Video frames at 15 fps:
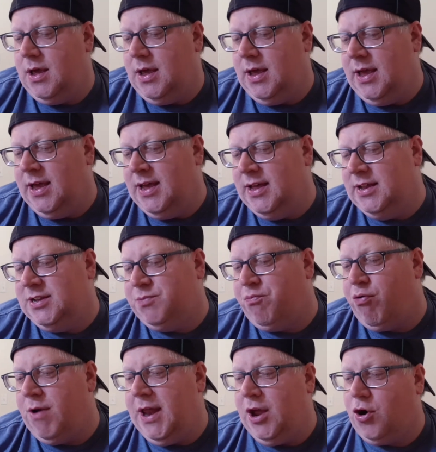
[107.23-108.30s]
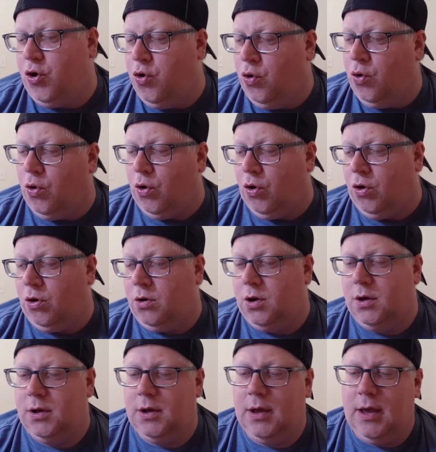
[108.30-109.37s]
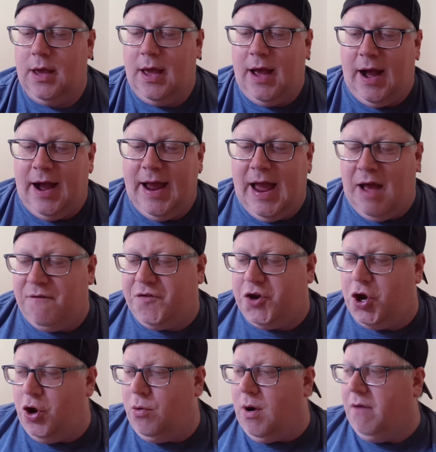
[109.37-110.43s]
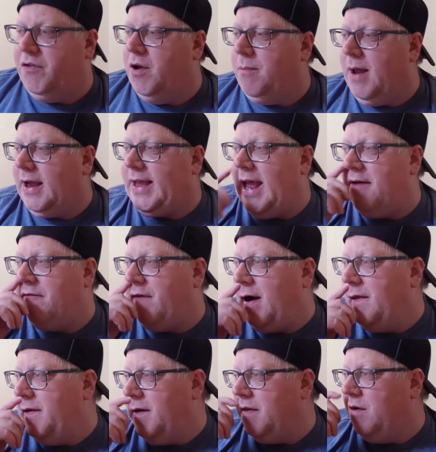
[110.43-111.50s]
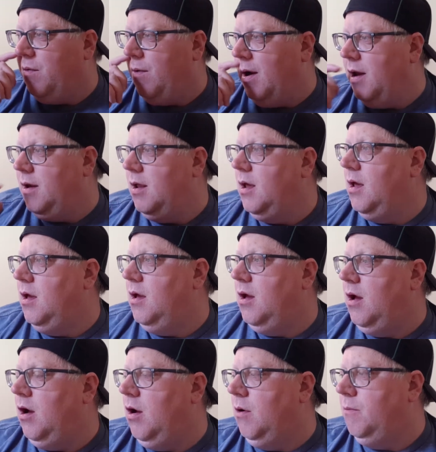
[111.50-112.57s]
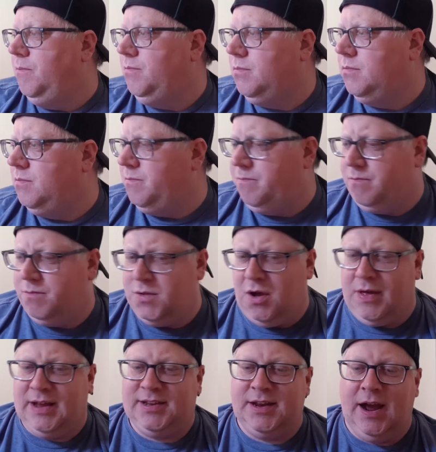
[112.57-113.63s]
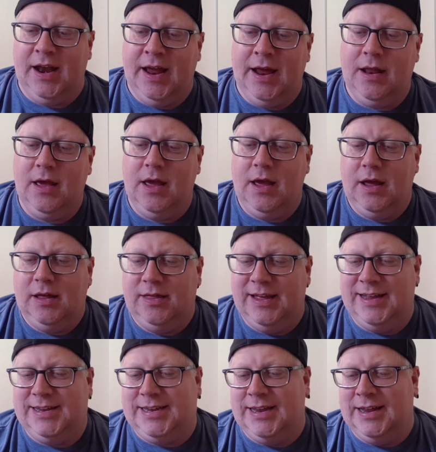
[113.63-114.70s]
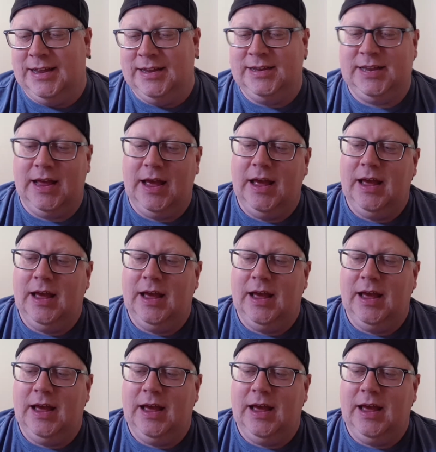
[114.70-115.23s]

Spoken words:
is pretty cool. I have two of them. I can't find the other one. Oh, no, that's not it. This is